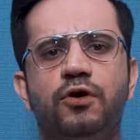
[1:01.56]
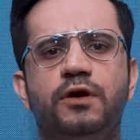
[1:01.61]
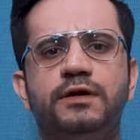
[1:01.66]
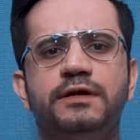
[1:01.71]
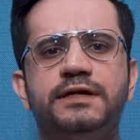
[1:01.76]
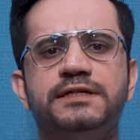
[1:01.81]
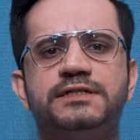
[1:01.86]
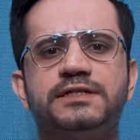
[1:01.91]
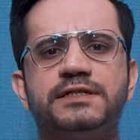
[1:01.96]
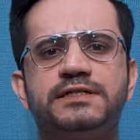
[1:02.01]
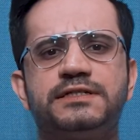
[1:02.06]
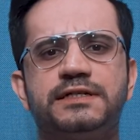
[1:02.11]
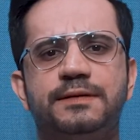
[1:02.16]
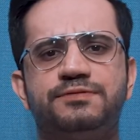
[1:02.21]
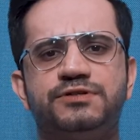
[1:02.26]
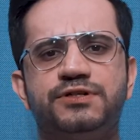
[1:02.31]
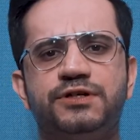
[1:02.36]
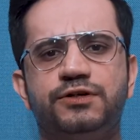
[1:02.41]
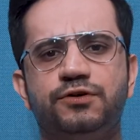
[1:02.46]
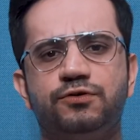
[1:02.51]
or diesel
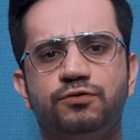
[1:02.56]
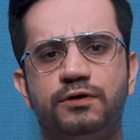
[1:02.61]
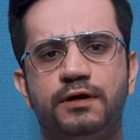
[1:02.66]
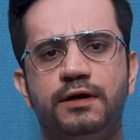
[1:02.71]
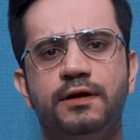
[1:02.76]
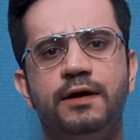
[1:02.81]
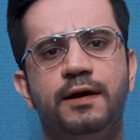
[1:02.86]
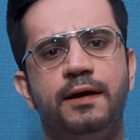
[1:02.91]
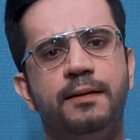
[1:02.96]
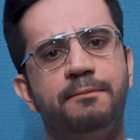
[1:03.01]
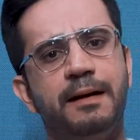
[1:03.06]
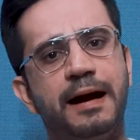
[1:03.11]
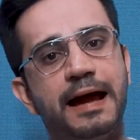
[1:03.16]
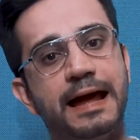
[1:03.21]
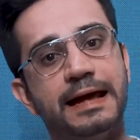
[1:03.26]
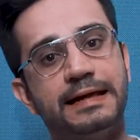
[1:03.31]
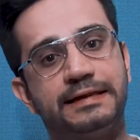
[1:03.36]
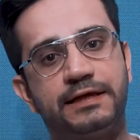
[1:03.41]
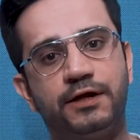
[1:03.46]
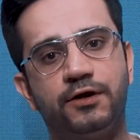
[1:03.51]
substituted by
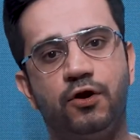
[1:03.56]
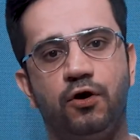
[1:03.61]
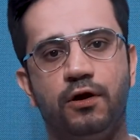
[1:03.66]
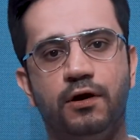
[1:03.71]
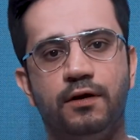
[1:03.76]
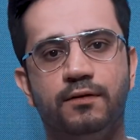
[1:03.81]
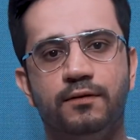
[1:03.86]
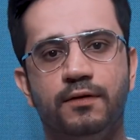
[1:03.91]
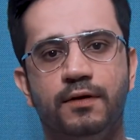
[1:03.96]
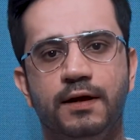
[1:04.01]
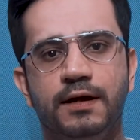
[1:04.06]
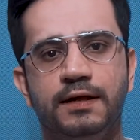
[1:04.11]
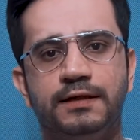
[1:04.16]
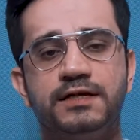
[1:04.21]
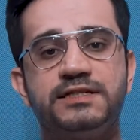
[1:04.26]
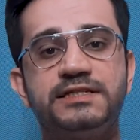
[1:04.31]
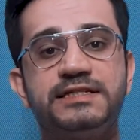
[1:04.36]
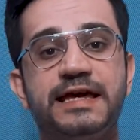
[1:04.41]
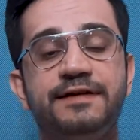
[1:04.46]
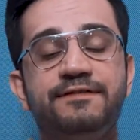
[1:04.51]
ethanol,
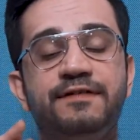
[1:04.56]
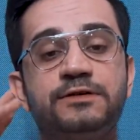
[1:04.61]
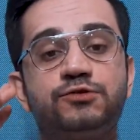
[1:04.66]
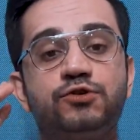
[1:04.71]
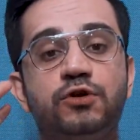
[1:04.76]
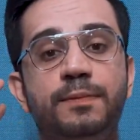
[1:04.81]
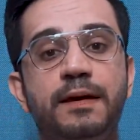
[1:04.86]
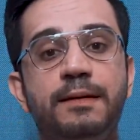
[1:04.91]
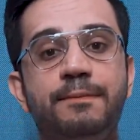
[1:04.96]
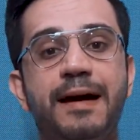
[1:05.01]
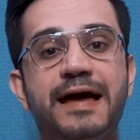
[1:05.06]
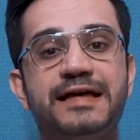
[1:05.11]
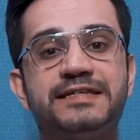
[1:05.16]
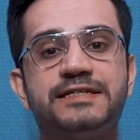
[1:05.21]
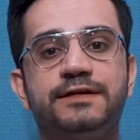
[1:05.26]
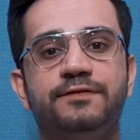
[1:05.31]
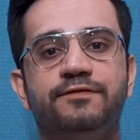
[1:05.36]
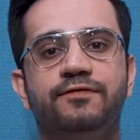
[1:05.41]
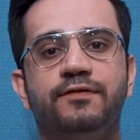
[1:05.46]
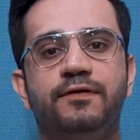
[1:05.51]
the savings will be
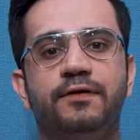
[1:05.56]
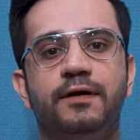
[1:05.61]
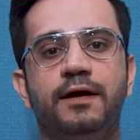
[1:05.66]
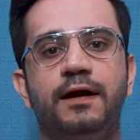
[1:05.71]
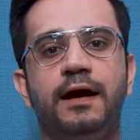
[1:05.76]
massive.